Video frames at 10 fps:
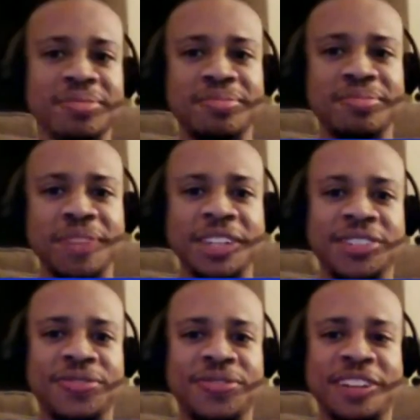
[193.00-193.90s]
Make sure to
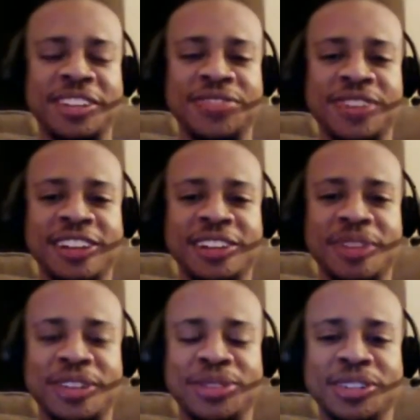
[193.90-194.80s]
follow him
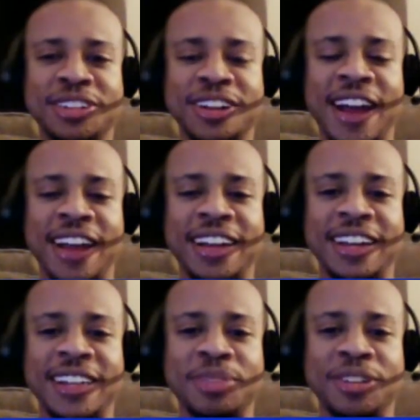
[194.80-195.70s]
on Twitter at
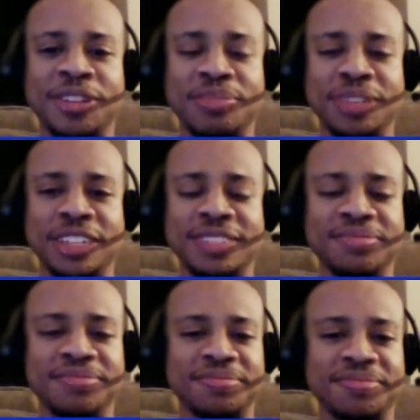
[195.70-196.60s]
Exploding Bullet,
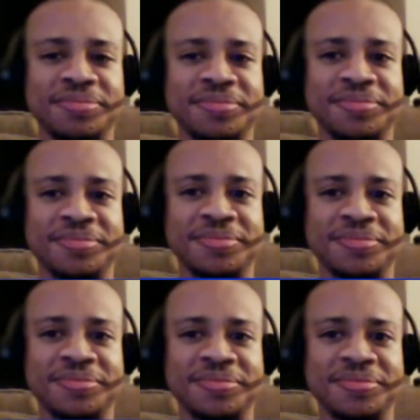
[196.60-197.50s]

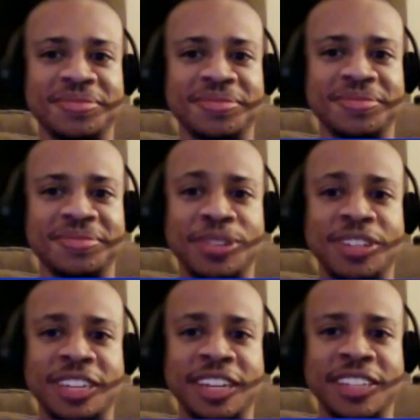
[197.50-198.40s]
and support his
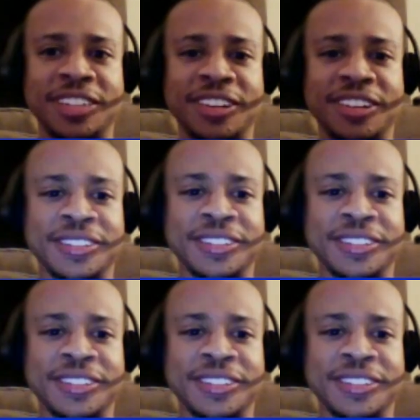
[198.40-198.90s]
Kickstarter.